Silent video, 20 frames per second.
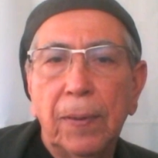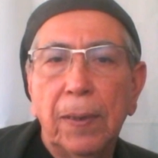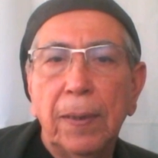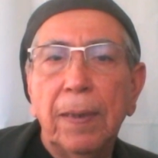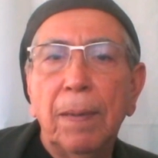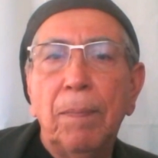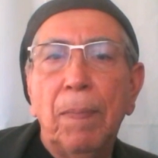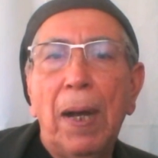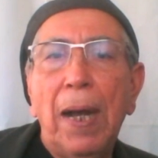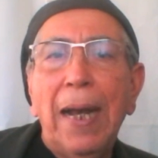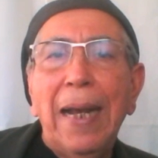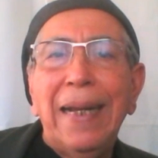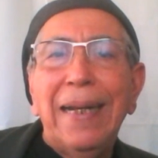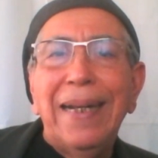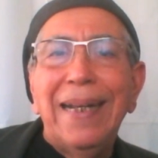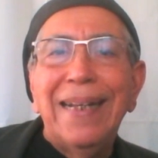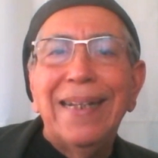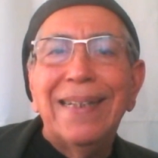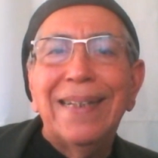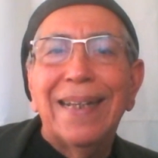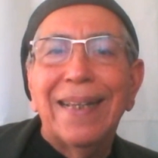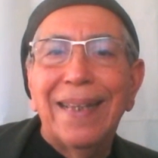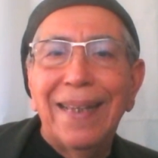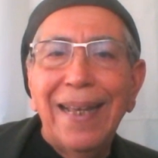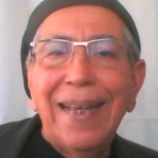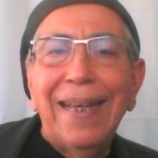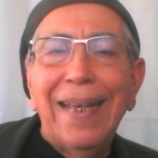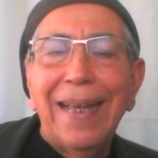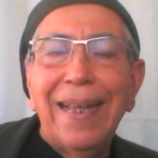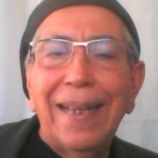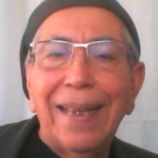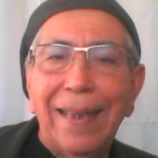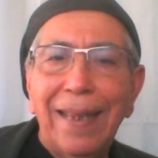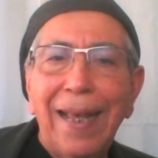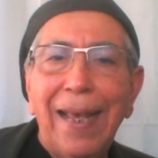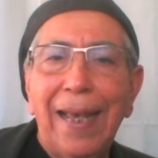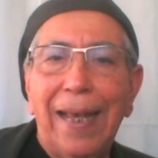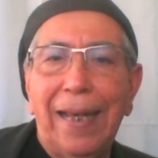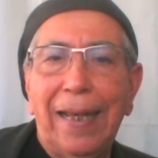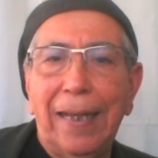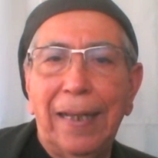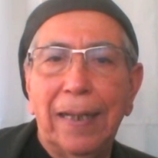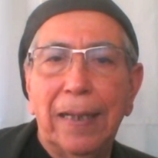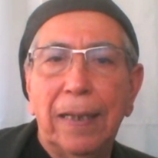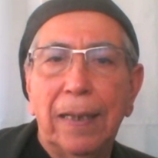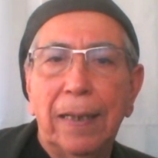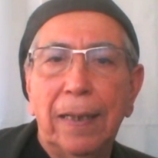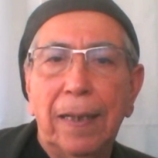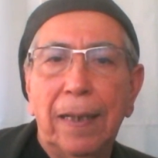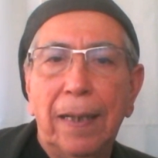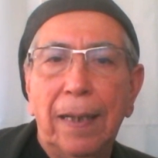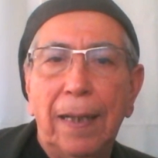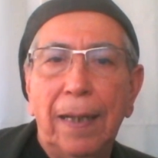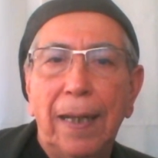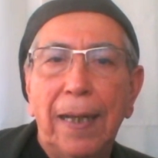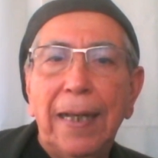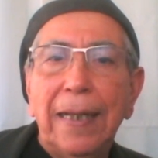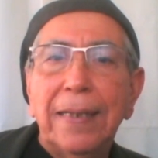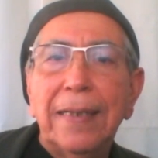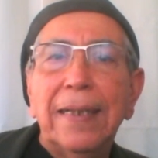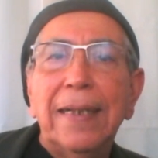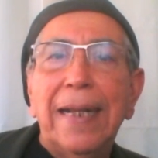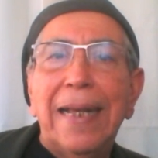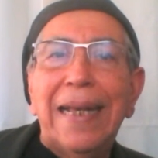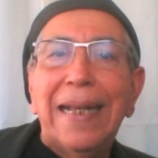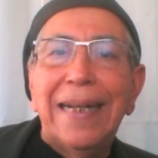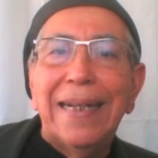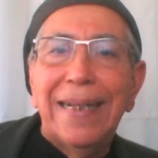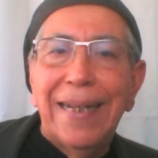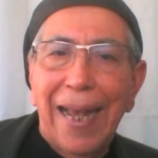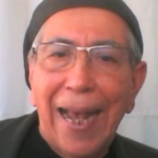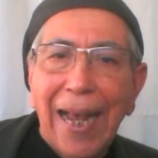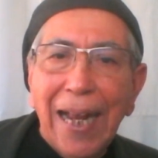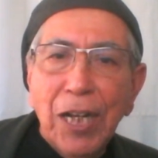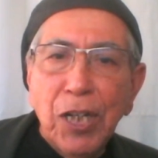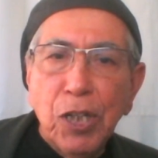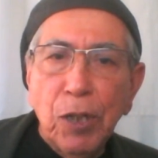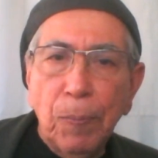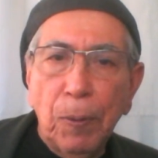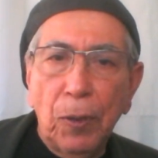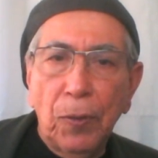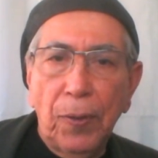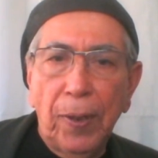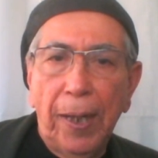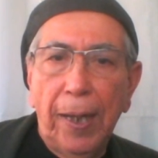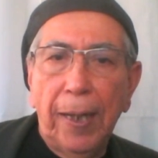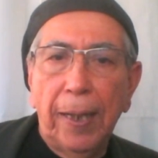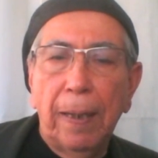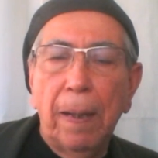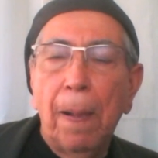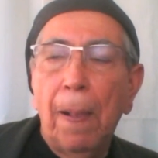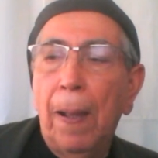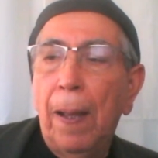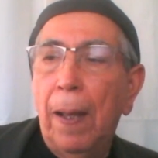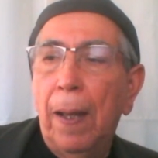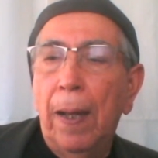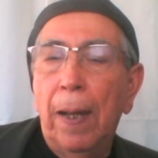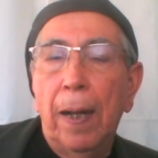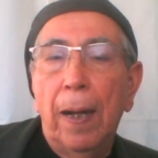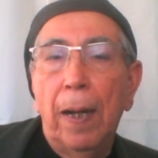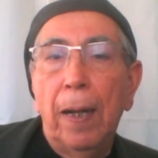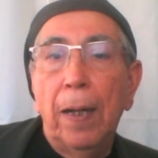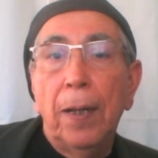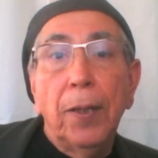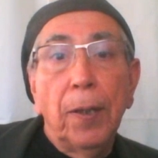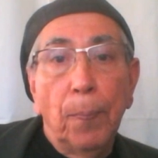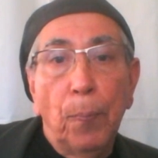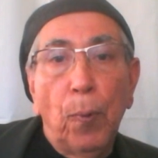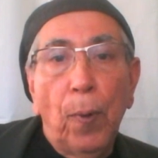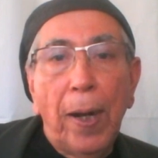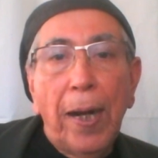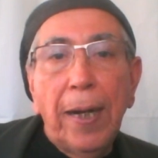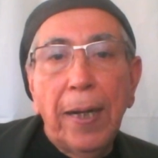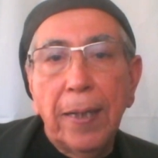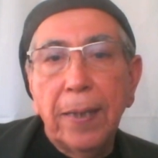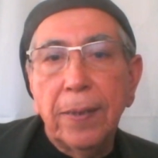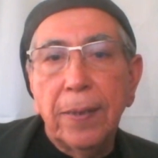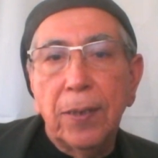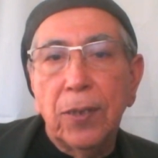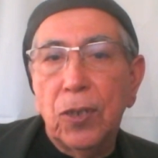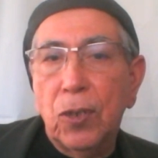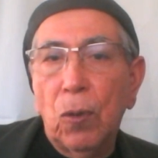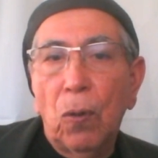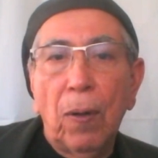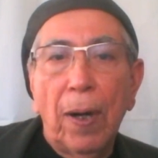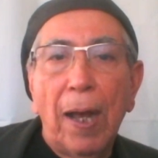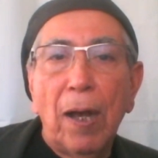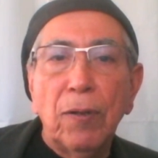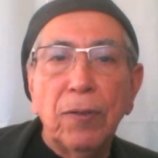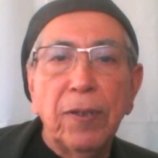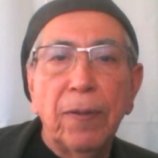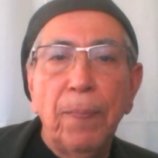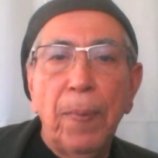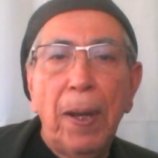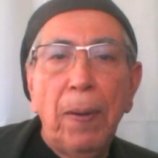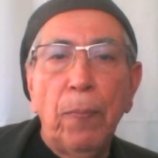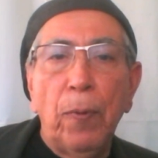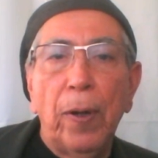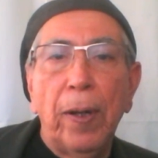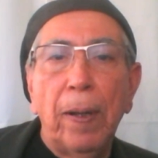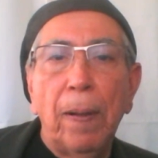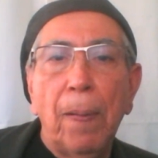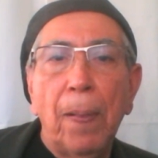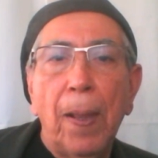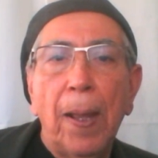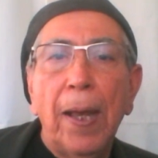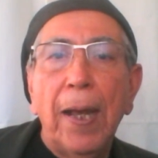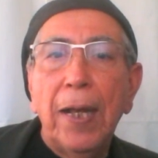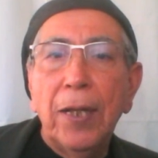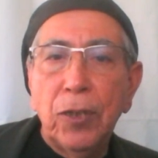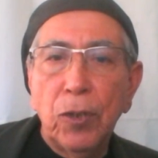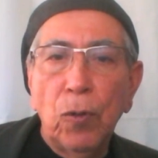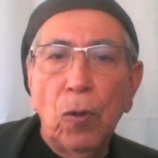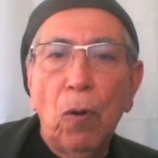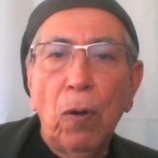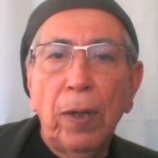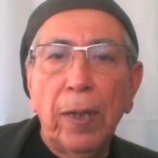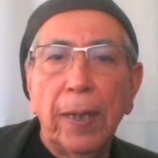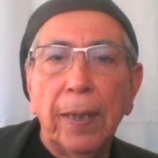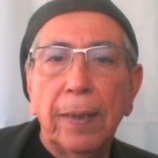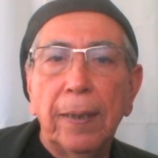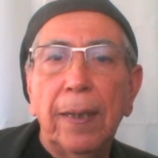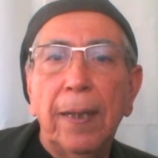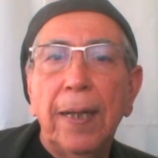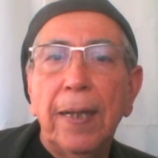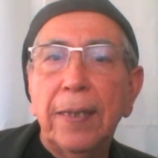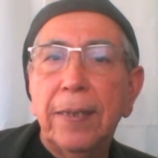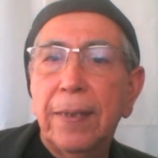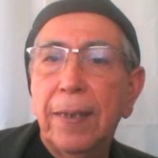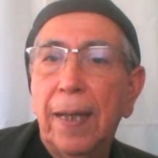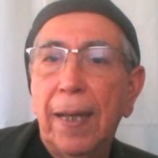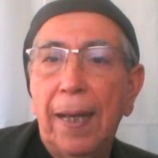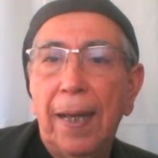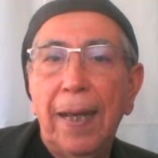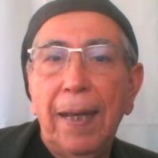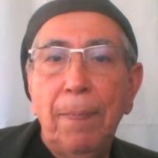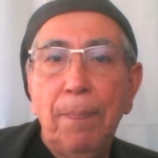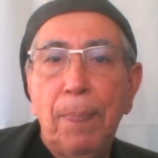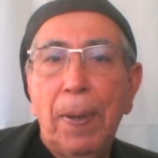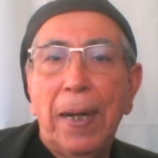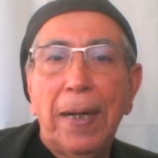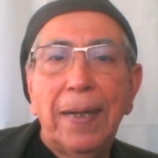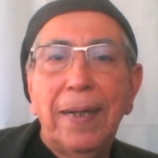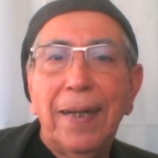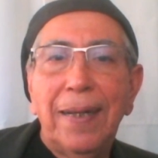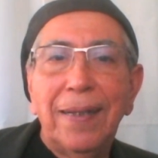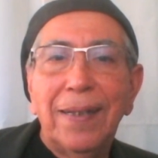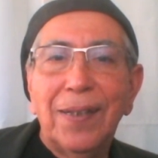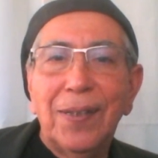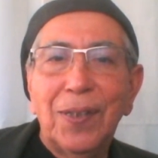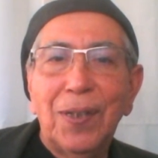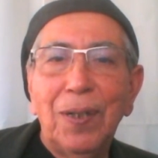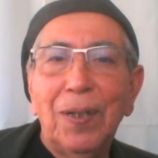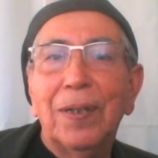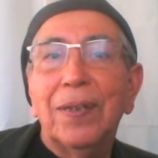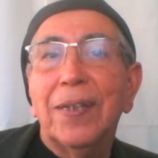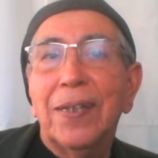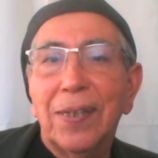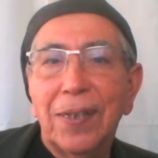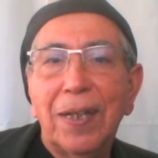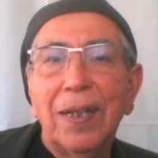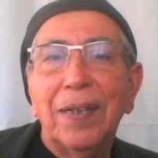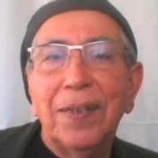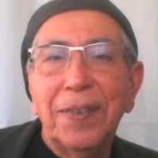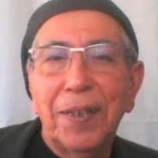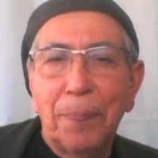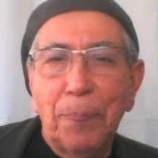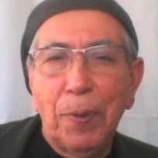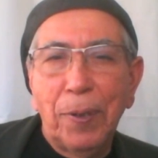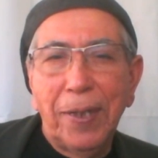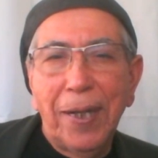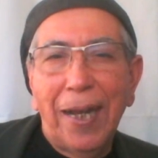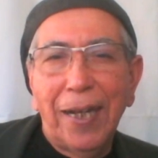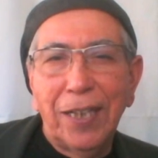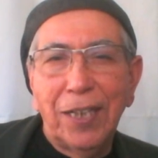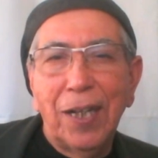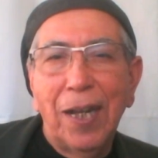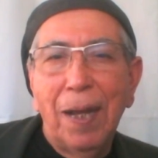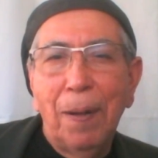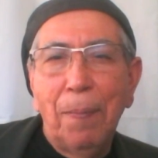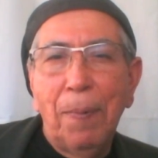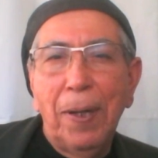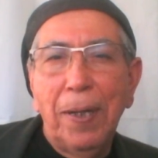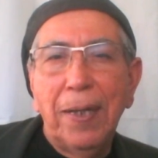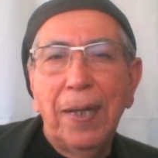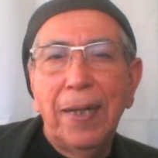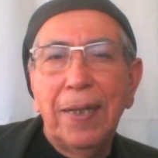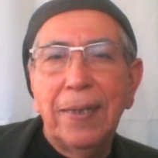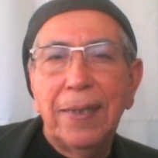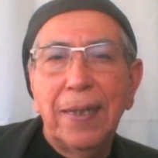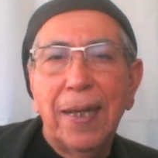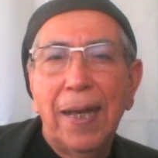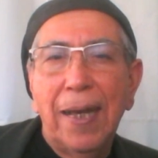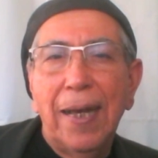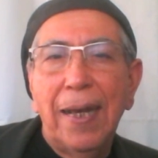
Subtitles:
The mind is a thinking thing. It's an intangible thing. The brain is a storehouse of memory. It's an organ. It's embedded in the skull. The skull is the protection. It's